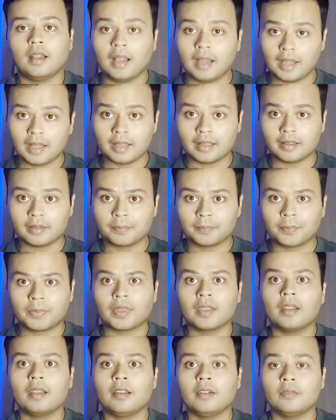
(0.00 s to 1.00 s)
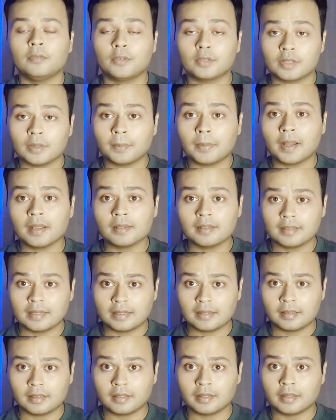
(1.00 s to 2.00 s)
Hi. For the past
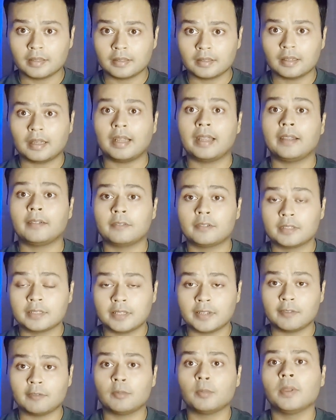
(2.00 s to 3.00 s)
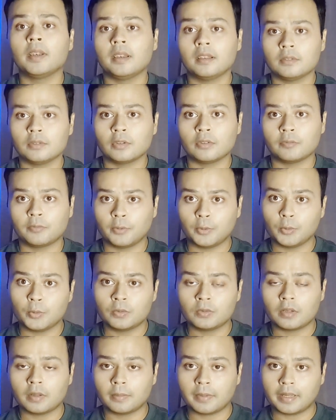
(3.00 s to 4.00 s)
6 years, I have received millions of
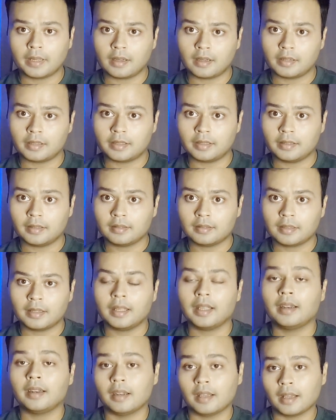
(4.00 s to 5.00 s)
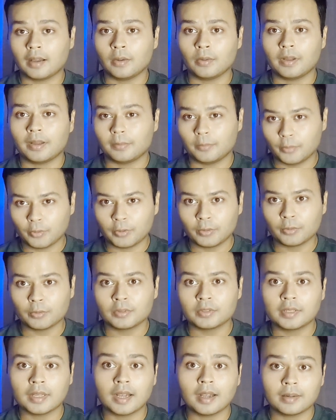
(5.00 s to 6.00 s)
views on my articles, and now I'm going to
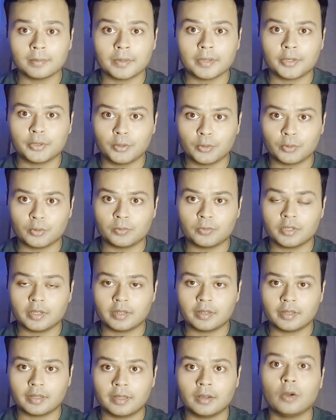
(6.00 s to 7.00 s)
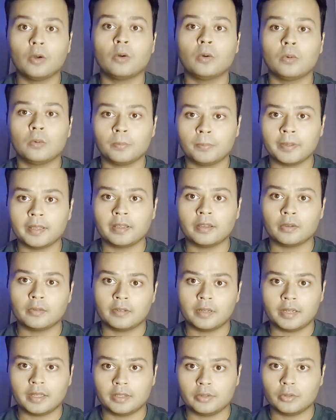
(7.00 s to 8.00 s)
start my YouTube journey, hoping you
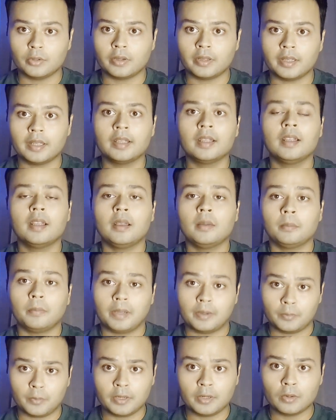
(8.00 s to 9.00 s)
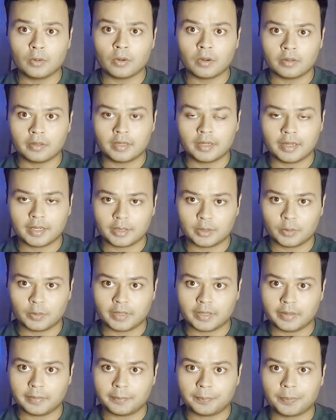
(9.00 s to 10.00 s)
will enjoy my video content as well.